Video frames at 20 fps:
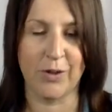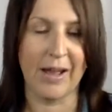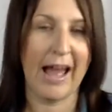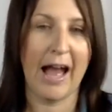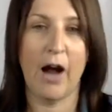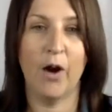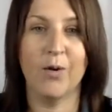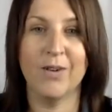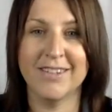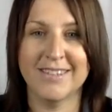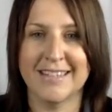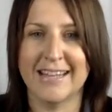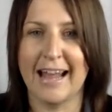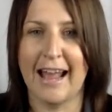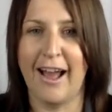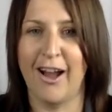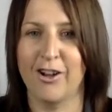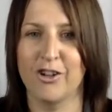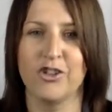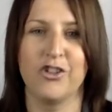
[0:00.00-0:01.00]
How does it
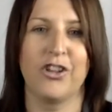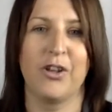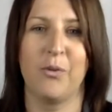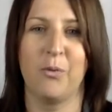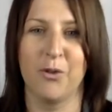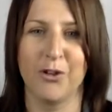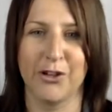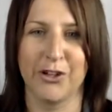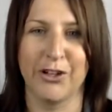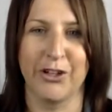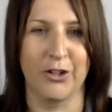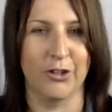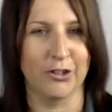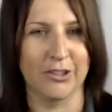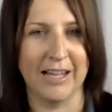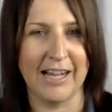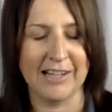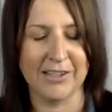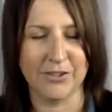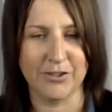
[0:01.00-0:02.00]
actually work in your
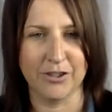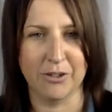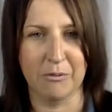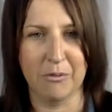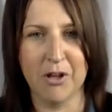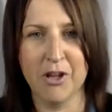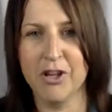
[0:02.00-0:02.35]
classroom?